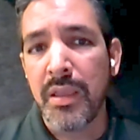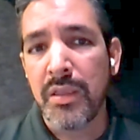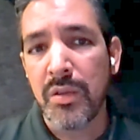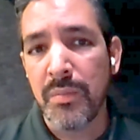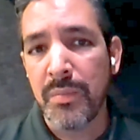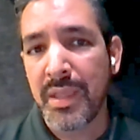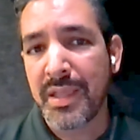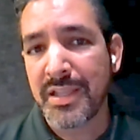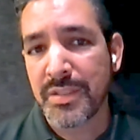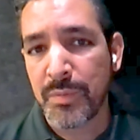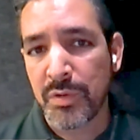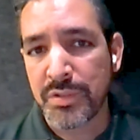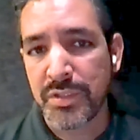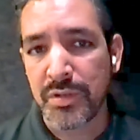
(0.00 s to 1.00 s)
you make a
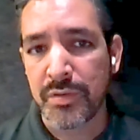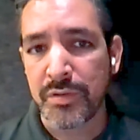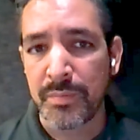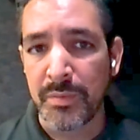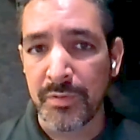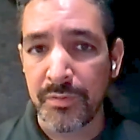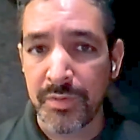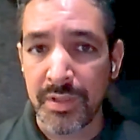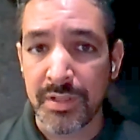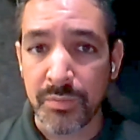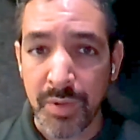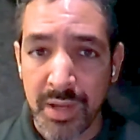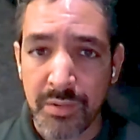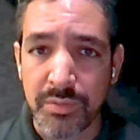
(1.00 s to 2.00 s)
small geothermal field
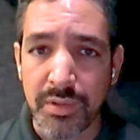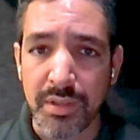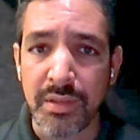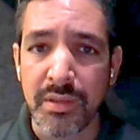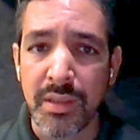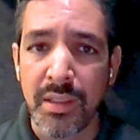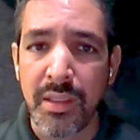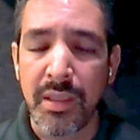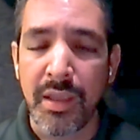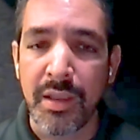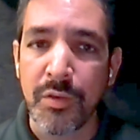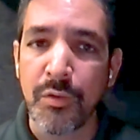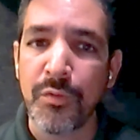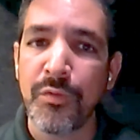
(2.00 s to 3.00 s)
around it,
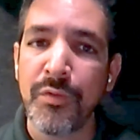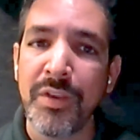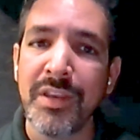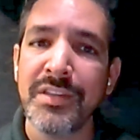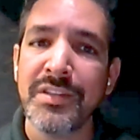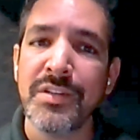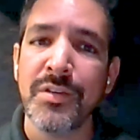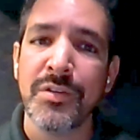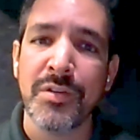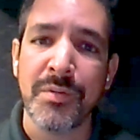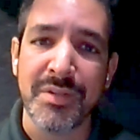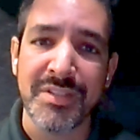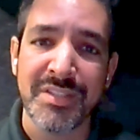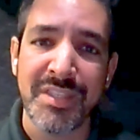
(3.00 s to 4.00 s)
and you feed it
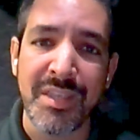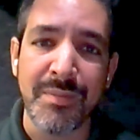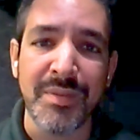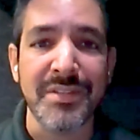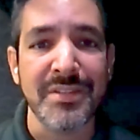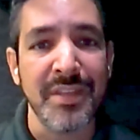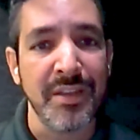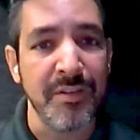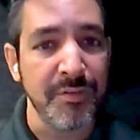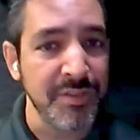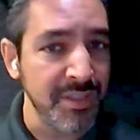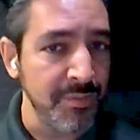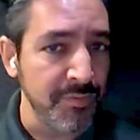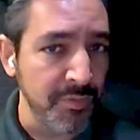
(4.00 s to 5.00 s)
geothermal steam instead of
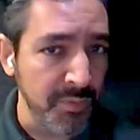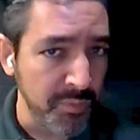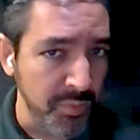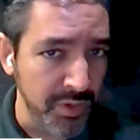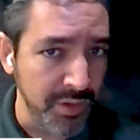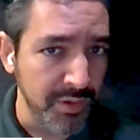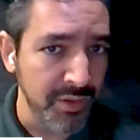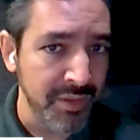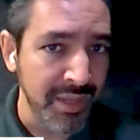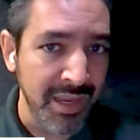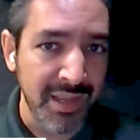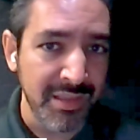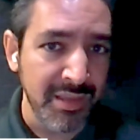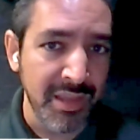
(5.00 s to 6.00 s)
steam from the boiler.
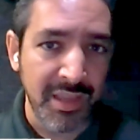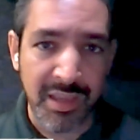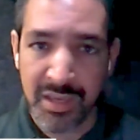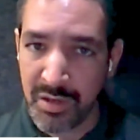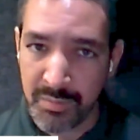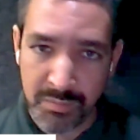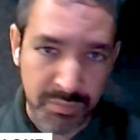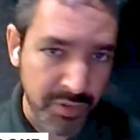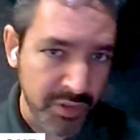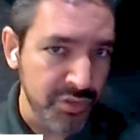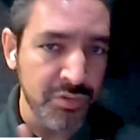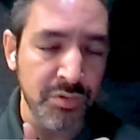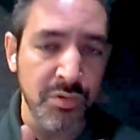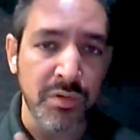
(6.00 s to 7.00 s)
That, in a
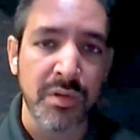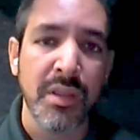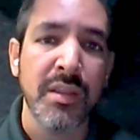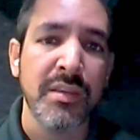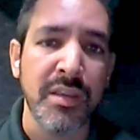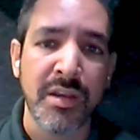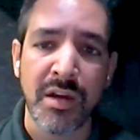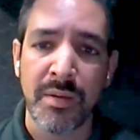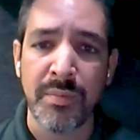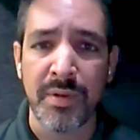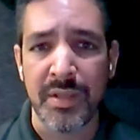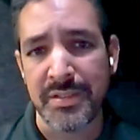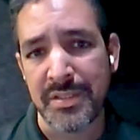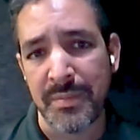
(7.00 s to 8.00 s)
brushstroke,
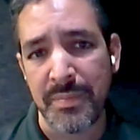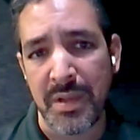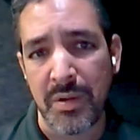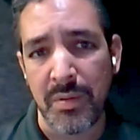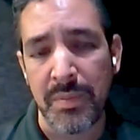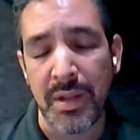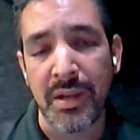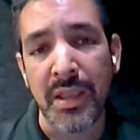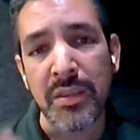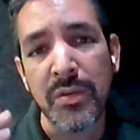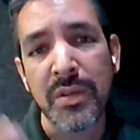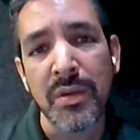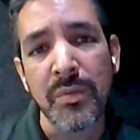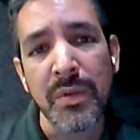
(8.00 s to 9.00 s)
decarbonizes the power plant. And
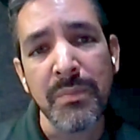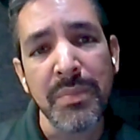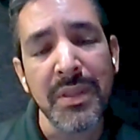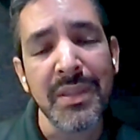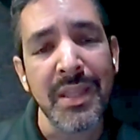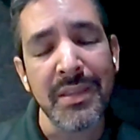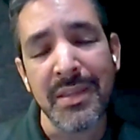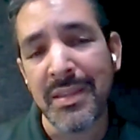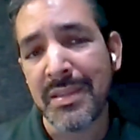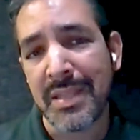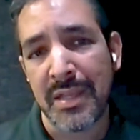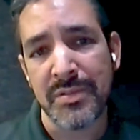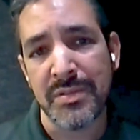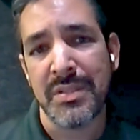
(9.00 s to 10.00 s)
you can repeat that
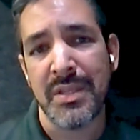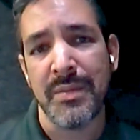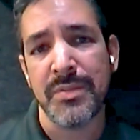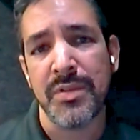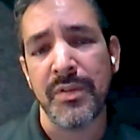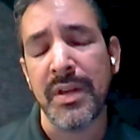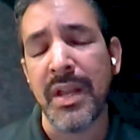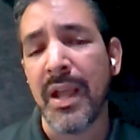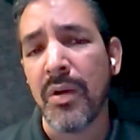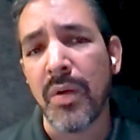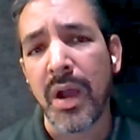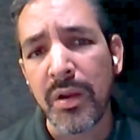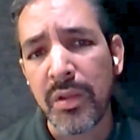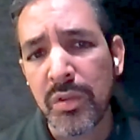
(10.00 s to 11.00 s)
10,000 times over. Now,
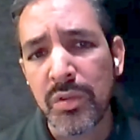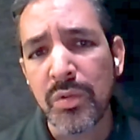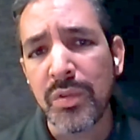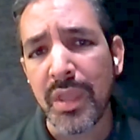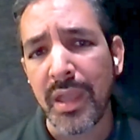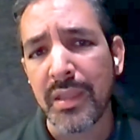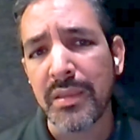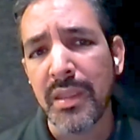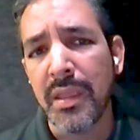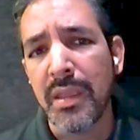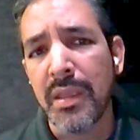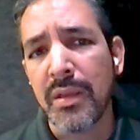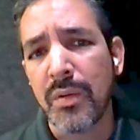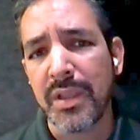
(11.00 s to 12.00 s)
how do you do that
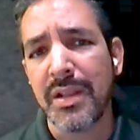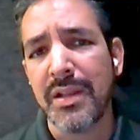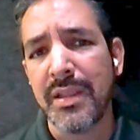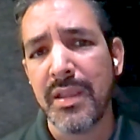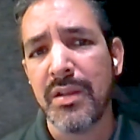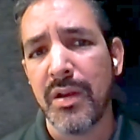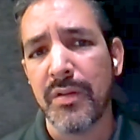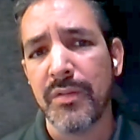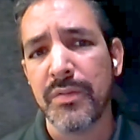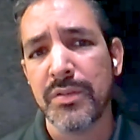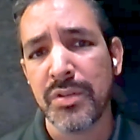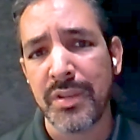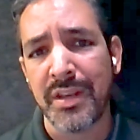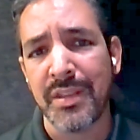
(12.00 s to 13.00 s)
quickly
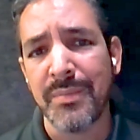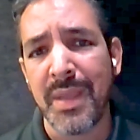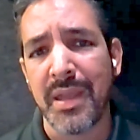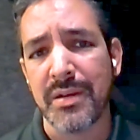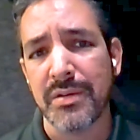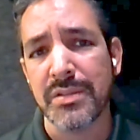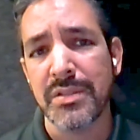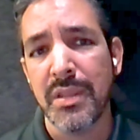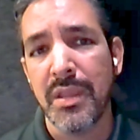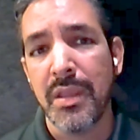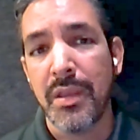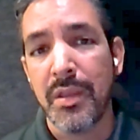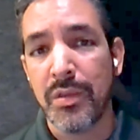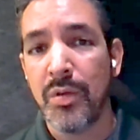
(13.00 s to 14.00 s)
enough so that it matters?
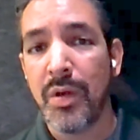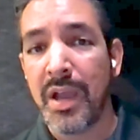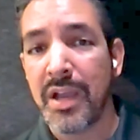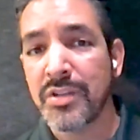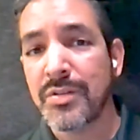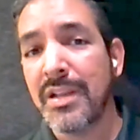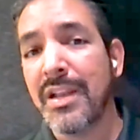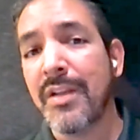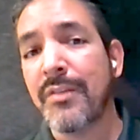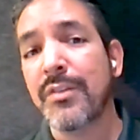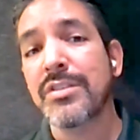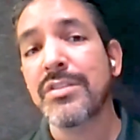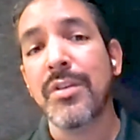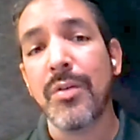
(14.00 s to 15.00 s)
You actually
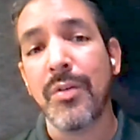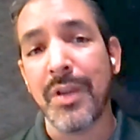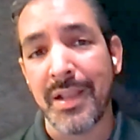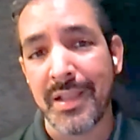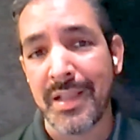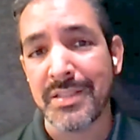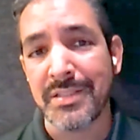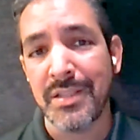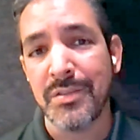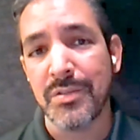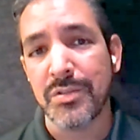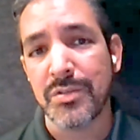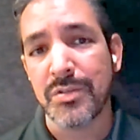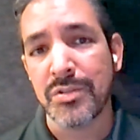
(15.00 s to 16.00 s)
leverage the oil and gas
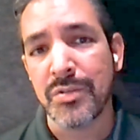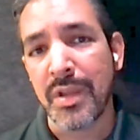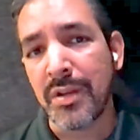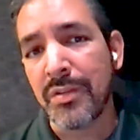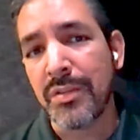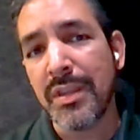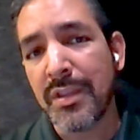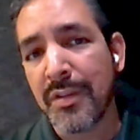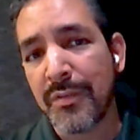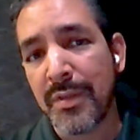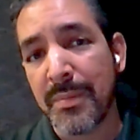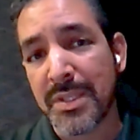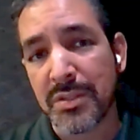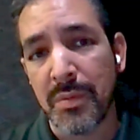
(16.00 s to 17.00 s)
industry. So I don't think of
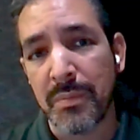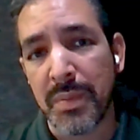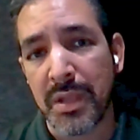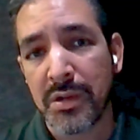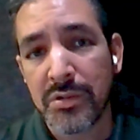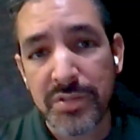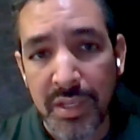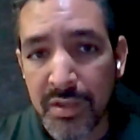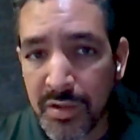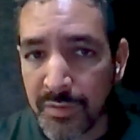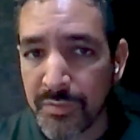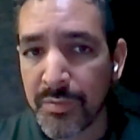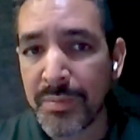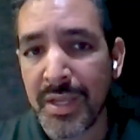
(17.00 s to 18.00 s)
them as competitors. I
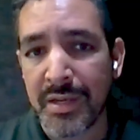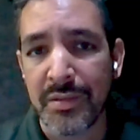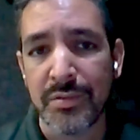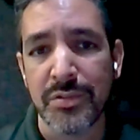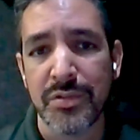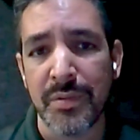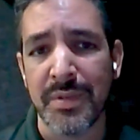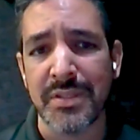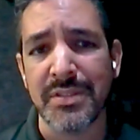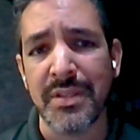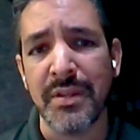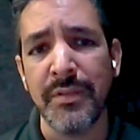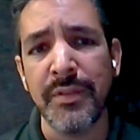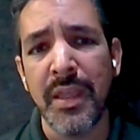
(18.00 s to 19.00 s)
come from that industry
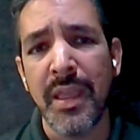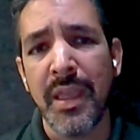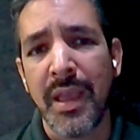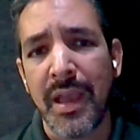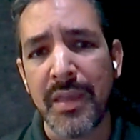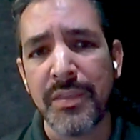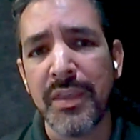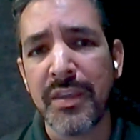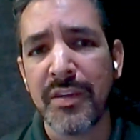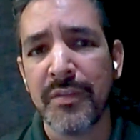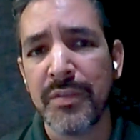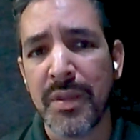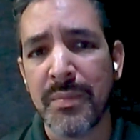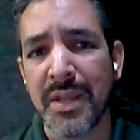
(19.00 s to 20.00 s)
myself. I think
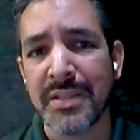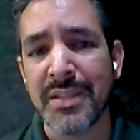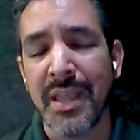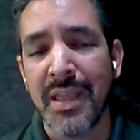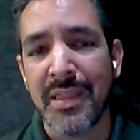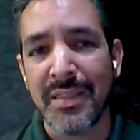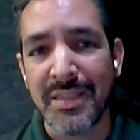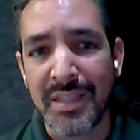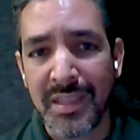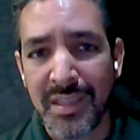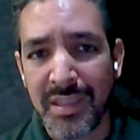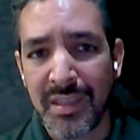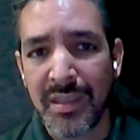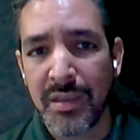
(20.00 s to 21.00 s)
of them as
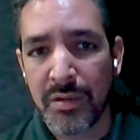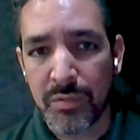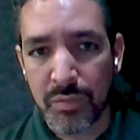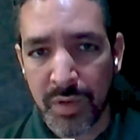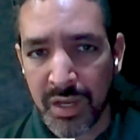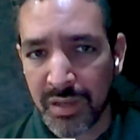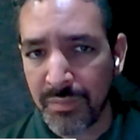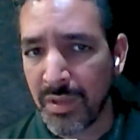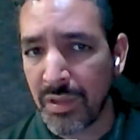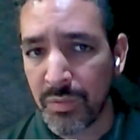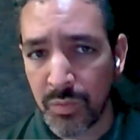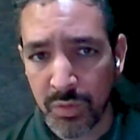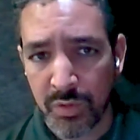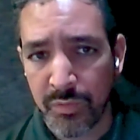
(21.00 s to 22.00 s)
the
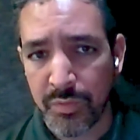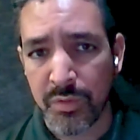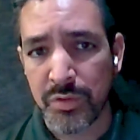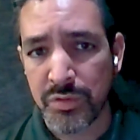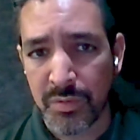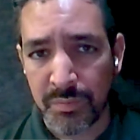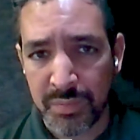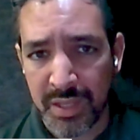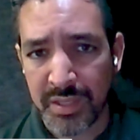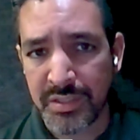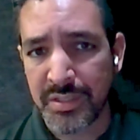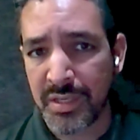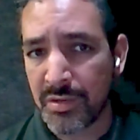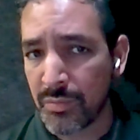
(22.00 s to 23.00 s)
ready-made workforce, supply
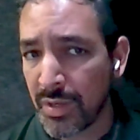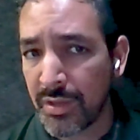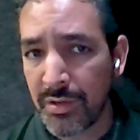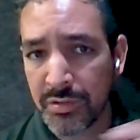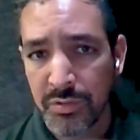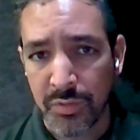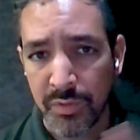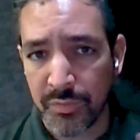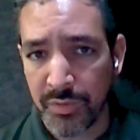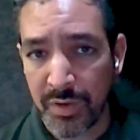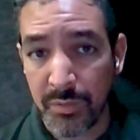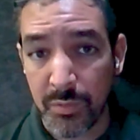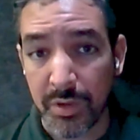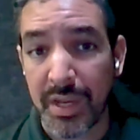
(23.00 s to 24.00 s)
chain, and regulatory
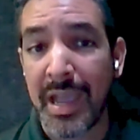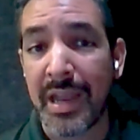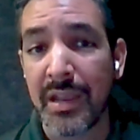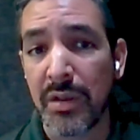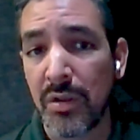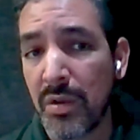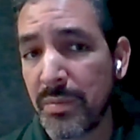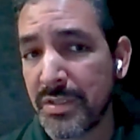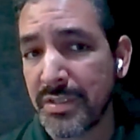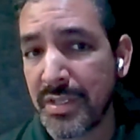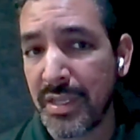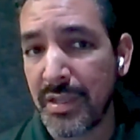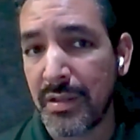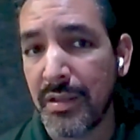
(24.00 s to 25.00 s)
framework at a global
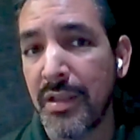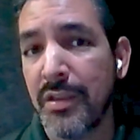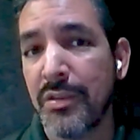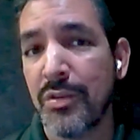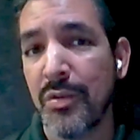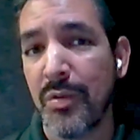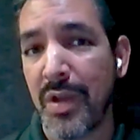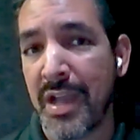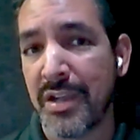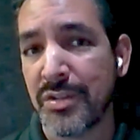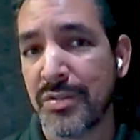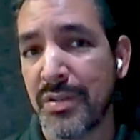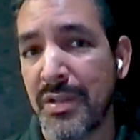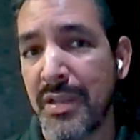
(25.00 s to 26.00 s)
scale to
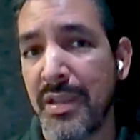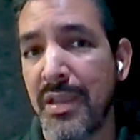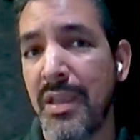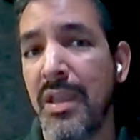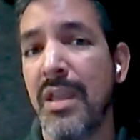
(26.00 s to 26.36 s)
actually